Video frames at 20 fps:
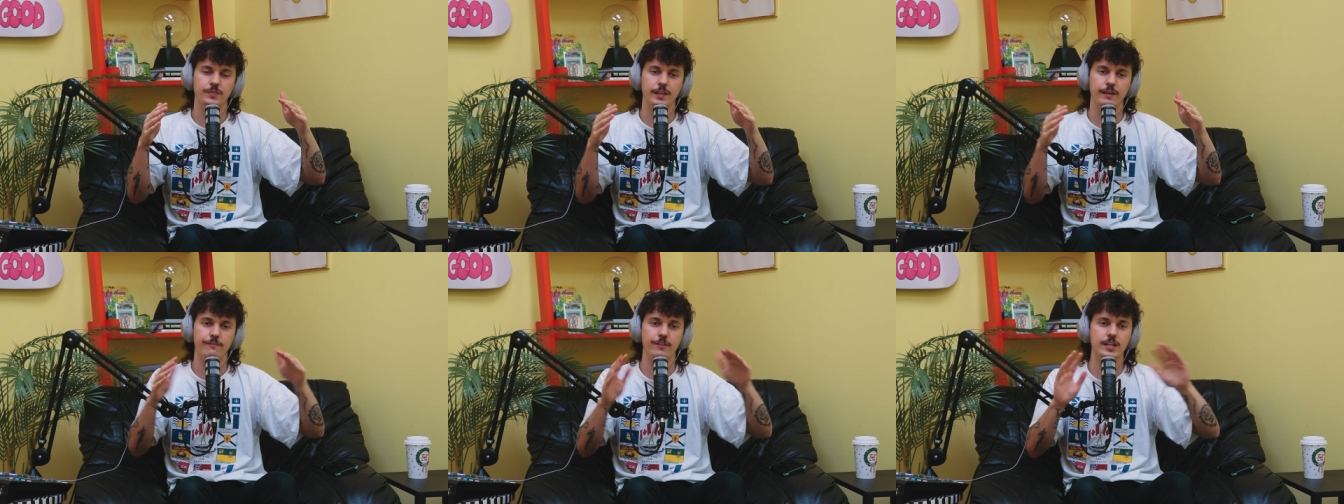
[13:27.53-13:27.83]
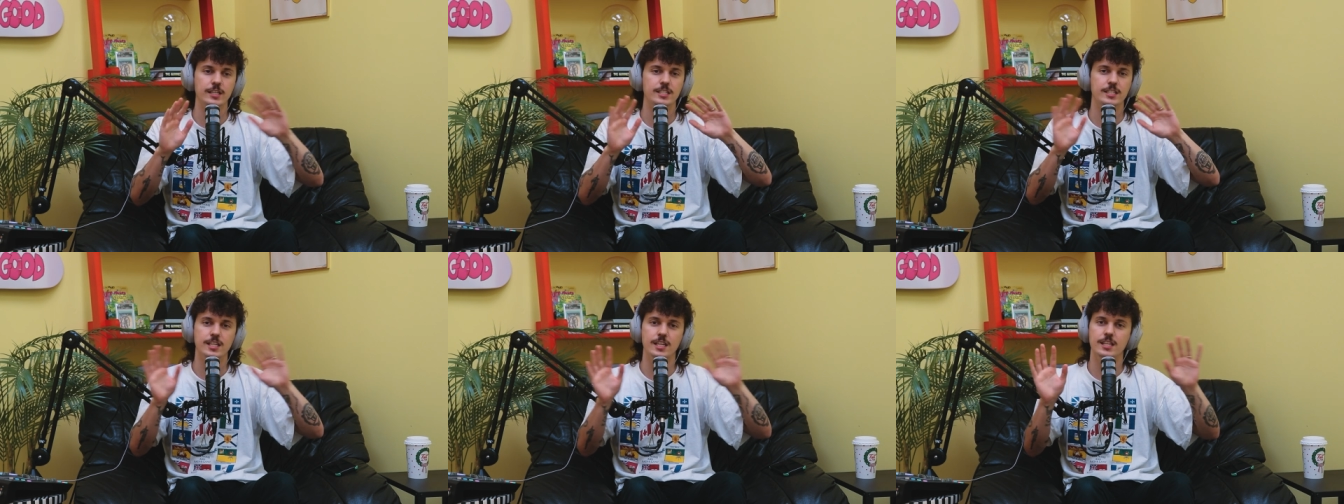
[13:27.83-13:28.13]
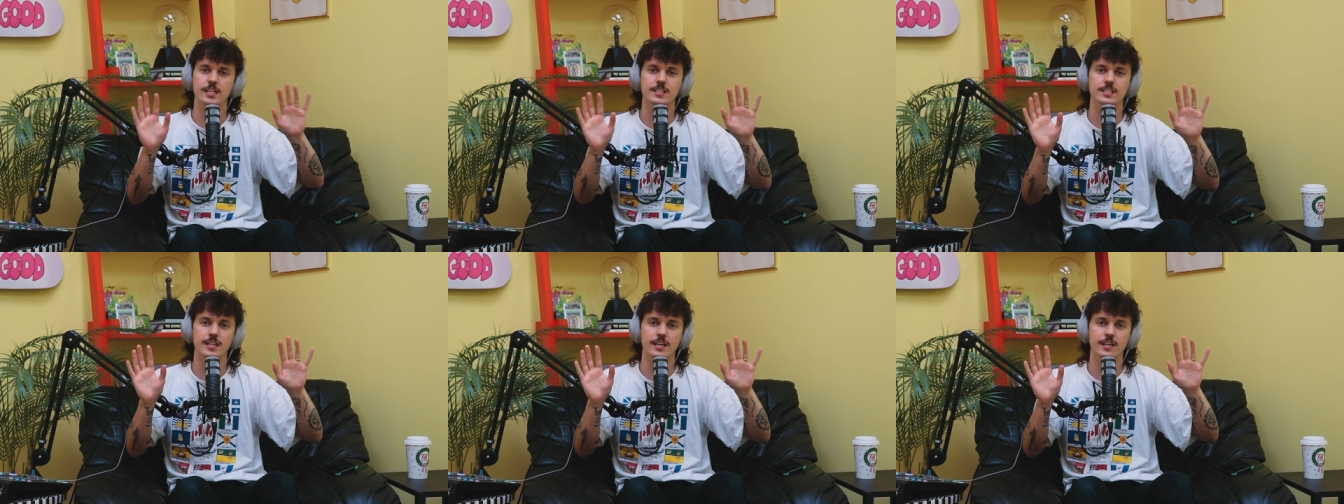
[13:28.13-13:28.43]
If I
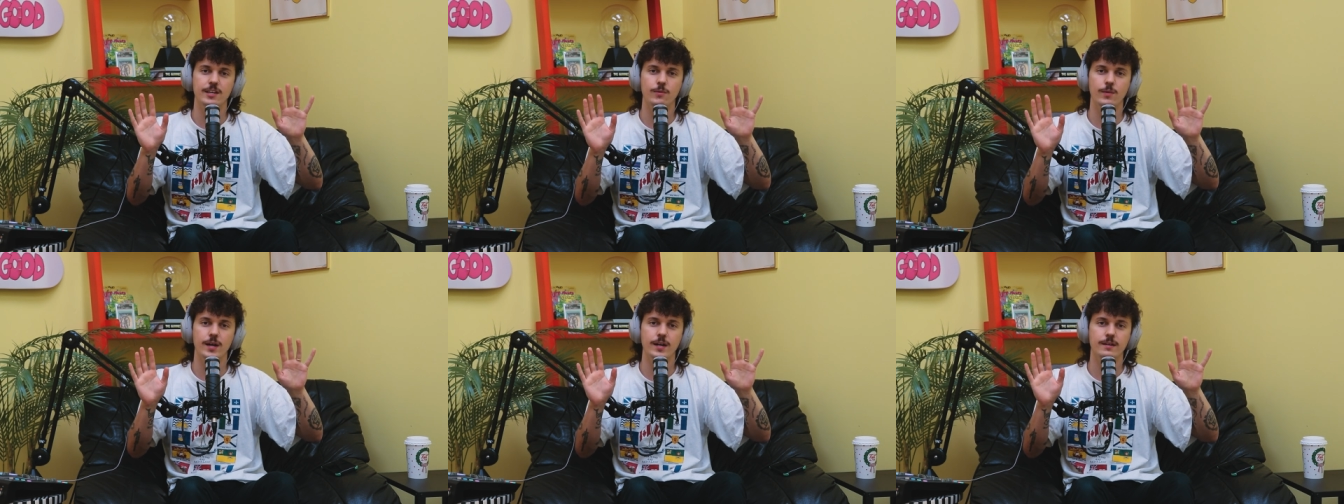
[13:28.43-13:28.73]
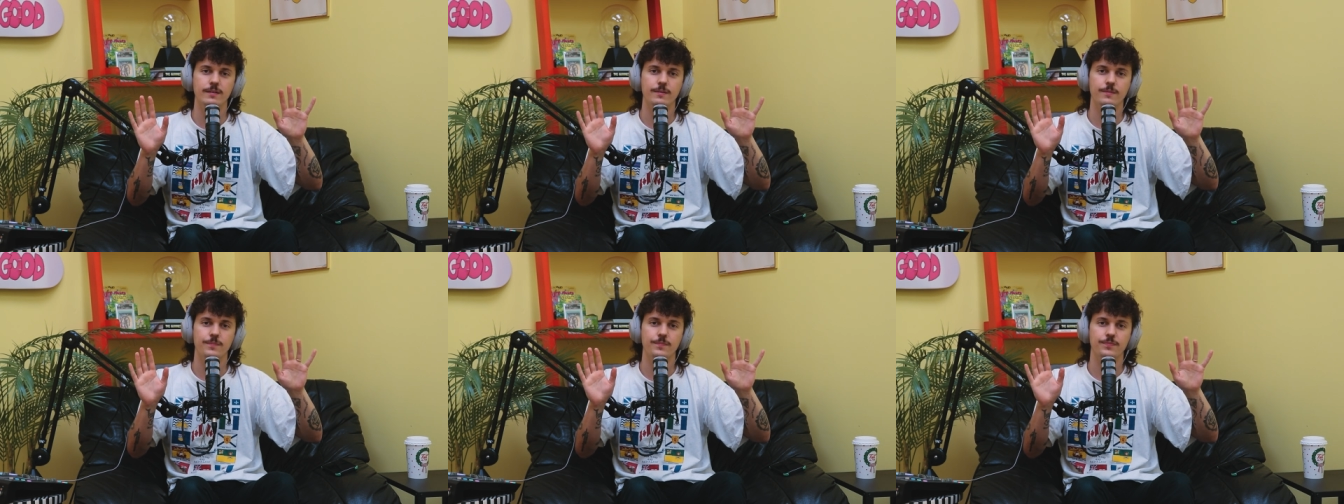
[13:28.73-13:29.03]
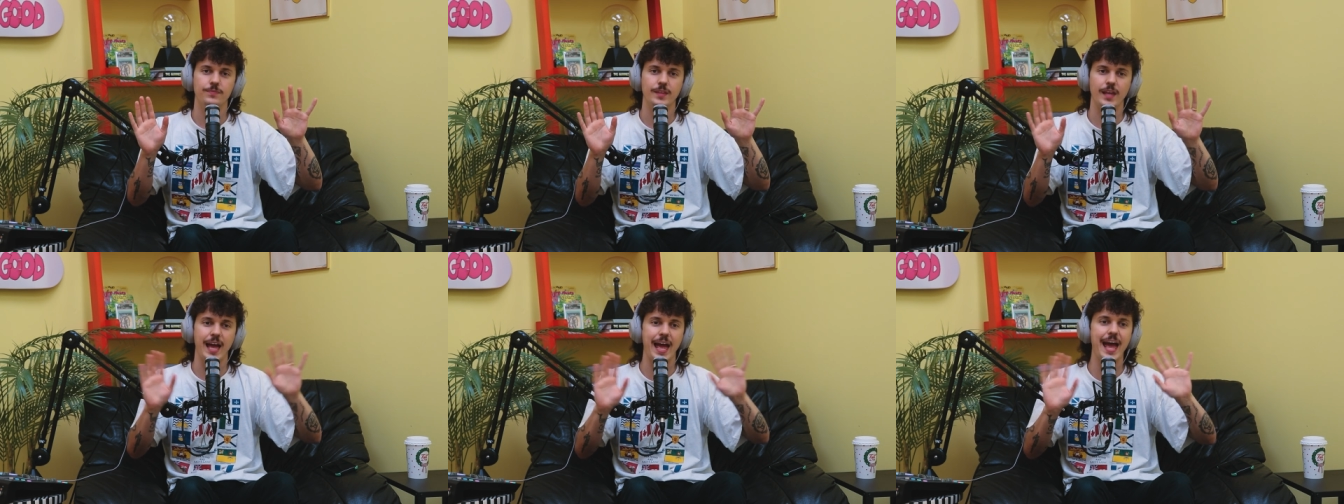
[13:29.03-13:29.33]
see this anywhere,
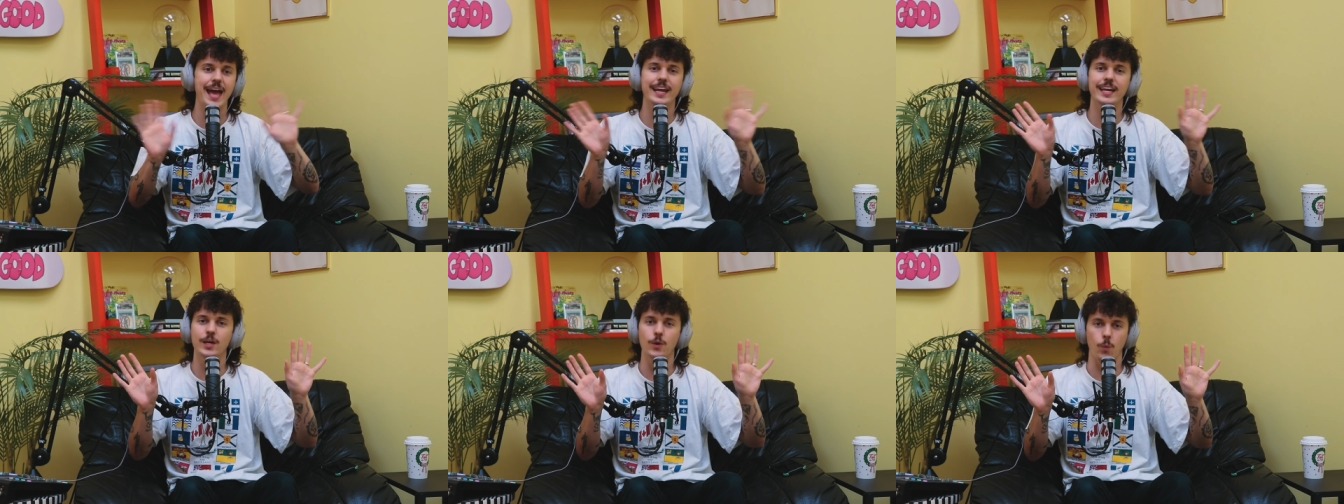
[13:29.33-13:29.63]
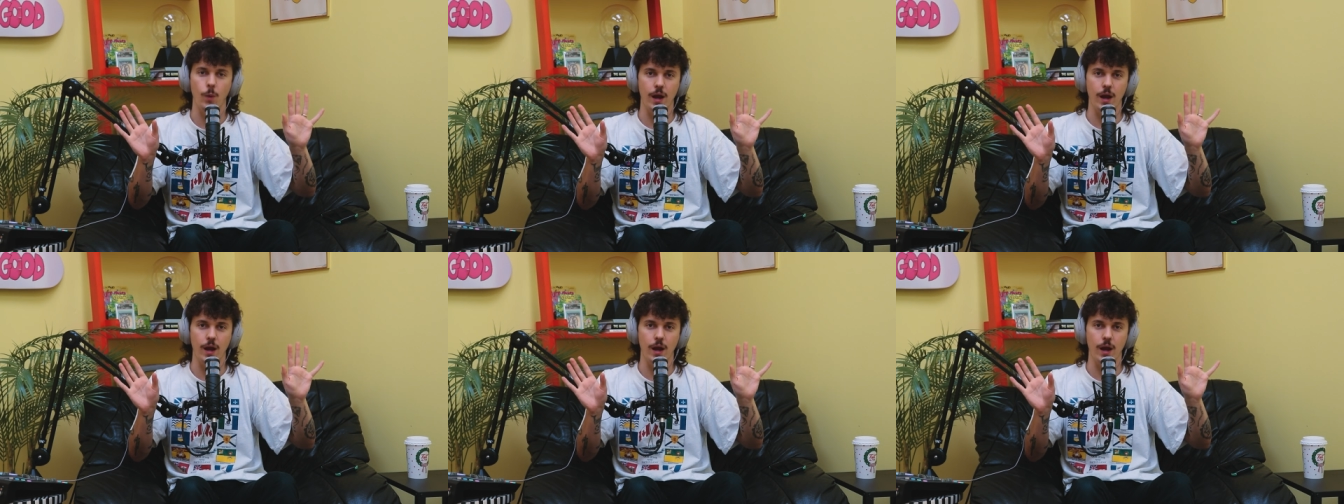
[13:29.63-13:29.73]
I